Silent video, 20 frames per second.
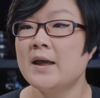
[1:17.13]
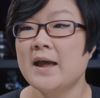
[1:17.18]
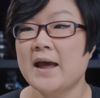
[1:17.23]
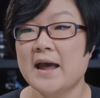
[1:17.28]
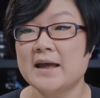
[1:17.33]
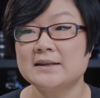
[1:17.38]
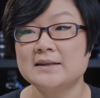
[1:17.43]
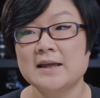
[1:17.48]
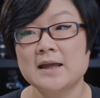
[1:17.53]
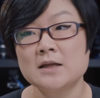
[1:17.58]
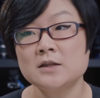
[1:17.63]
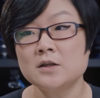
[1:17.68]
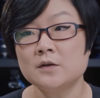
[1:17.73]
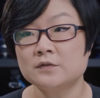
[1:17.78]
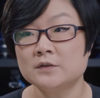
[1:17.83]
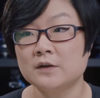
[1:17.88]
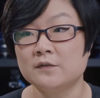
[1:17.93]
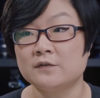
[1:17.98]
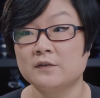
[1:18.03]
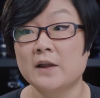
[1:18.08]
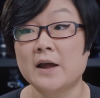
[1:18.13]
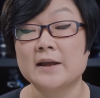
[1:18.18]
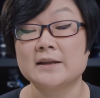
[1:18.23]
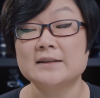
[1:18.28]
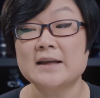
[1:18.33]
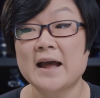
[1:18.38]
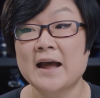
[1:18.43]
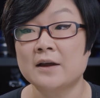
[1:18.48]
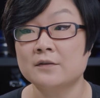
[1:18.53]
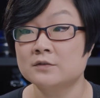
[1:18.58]
At the end of the flight
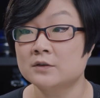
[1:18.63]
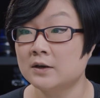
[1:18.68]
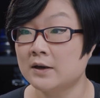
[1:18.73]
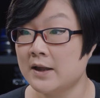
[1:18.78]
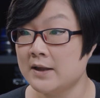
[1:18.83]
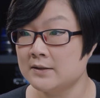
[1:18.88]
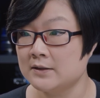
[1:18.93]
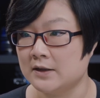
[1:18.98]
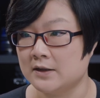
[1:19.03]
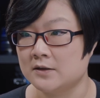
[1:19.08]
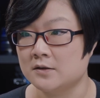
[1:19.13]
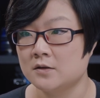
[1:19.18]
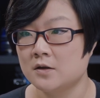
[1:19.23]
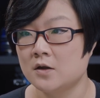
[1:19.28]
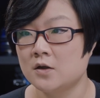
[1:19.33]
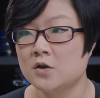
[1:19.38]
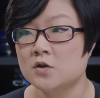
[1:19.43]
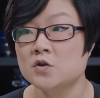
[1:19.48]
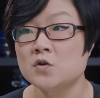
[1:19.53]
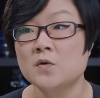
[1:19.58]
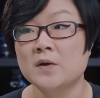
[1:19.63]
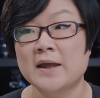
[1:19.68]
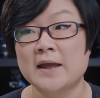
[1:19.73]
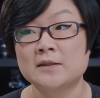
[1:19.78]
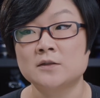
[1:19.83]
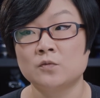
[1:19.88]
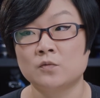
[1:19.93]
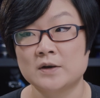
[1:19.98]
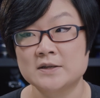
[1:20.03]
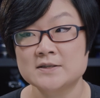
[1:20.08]
after landing, you get
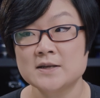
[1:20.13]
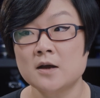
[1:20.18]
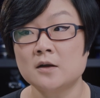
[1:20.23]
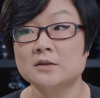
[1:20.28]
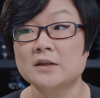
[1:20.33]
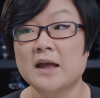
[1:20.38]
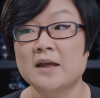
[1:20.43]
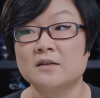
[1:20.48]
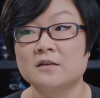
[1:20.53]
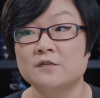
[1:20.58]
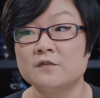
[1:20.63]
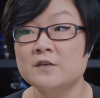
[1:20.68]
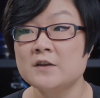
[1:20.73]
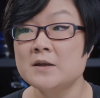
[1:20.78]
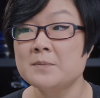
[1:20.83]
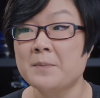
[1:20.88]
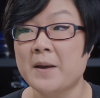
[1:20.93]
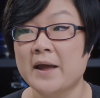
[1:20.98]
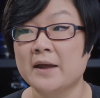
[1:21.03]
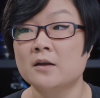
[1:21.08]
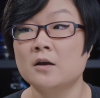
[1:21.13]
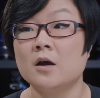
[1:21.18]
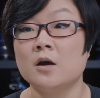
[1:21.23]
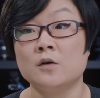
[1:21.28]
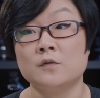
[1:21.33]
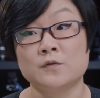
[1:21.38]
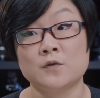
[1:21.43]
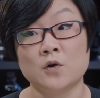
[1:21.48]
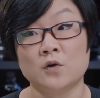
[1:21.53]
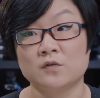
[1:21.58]
the result and feedback
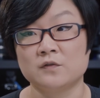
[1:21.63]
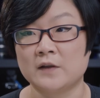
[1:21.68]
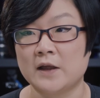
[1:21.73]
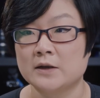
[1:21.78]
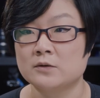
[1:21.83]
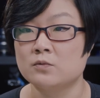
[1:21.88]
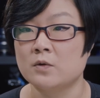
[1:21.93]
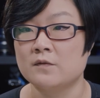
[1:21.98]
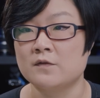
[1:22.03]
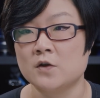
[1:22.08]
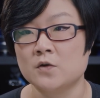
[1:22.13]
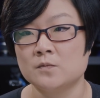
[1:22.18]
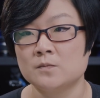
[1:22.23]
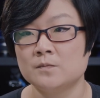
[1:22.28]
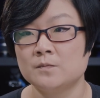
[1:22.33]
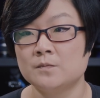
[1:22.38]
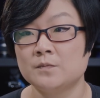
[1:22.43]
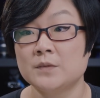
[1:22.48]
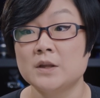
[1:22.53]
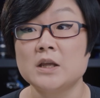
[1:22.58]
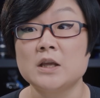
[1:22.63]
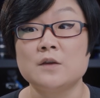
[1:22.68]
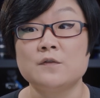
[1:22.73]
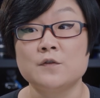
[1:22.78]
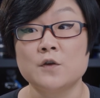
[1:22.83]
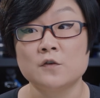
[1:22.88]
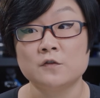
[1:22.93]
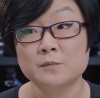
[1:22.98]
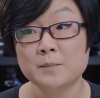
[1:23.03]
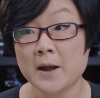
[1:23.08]
of your flight review. If
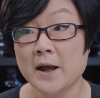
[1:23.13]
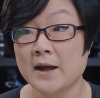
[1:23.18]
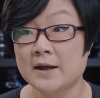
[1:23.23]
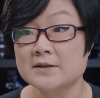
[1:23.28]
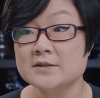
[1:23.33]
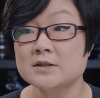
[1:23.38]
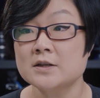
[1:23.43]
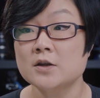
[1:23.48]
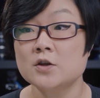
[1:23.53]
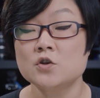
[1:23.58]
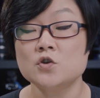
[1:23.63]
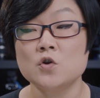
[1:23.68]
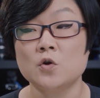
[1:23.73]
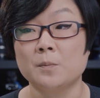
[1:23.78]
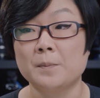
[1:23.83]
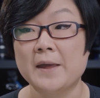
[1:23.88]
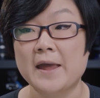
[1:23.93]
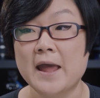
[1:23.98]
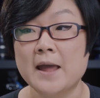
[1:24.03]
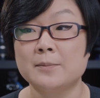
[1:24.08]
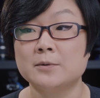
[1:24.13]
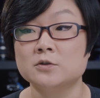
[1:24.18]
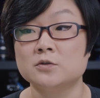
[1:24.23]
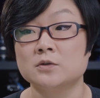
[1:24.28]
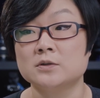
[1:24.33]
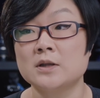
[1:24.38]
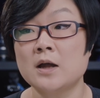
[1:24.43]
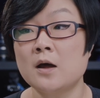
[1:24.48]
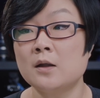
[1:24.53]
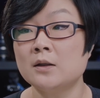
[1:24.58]
you've passed, you'll be able to
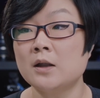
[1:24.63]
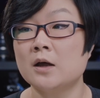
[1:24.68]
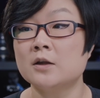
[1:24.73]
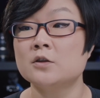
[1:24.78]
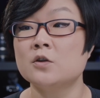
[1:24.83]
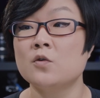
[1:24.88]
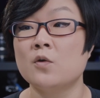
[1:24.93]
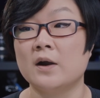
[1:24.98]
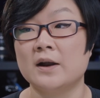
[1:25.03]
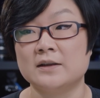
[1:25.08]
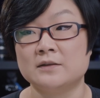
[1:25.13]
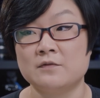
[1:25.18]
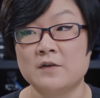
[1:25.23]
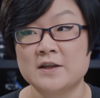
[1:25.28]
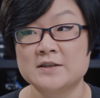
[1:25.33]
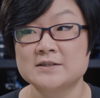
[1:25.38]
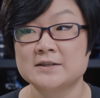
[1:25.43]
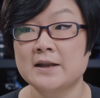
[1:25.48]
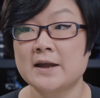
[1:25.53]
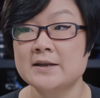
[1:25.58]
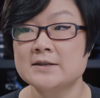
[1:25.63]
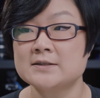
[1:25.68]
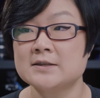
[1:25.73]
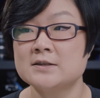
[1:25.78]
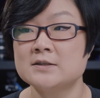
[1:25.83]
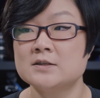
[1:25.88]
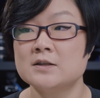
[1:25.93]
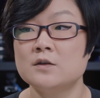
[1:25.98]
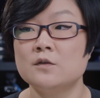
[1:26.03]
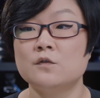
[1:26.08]
download your advanced
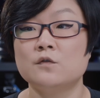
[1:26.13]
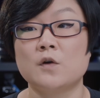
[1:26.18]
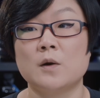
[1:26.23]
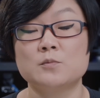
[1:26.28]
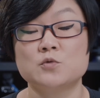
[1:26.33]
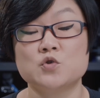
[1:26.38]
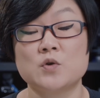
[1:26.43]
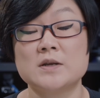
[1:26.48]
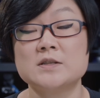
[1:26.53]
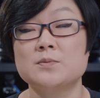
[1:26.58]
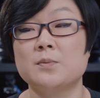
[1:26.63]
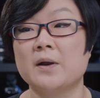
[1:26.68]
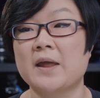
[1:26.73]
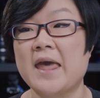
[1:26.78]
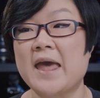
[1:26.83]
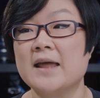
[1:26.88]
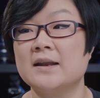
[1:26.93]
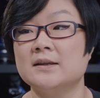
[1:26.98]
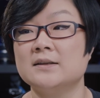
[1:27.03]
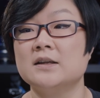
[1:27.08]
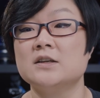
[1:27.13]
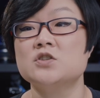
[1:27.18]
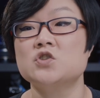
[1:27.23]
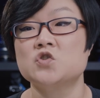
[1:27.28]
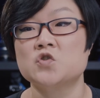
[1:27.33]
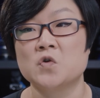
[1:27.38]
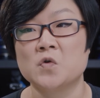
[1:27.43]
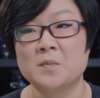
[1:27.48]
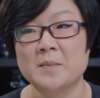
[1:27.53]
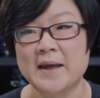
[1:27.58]
license from Transport Canada's
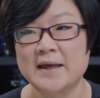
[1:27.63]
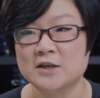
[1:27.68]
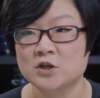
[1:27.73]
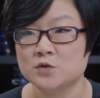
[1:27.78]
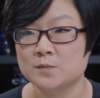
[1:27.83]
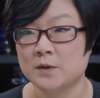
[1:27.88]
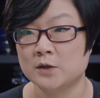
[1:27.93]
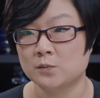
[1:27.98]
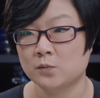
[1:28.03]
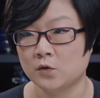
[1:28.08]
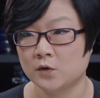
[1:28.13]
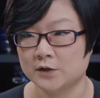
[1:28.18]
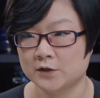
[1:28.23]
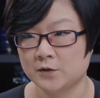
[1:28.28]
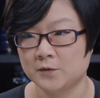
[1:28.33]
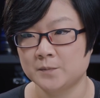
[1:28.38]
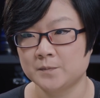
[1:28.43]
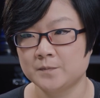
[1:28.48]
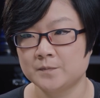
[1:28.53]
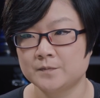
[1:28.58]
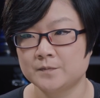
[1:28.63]
drone management portal.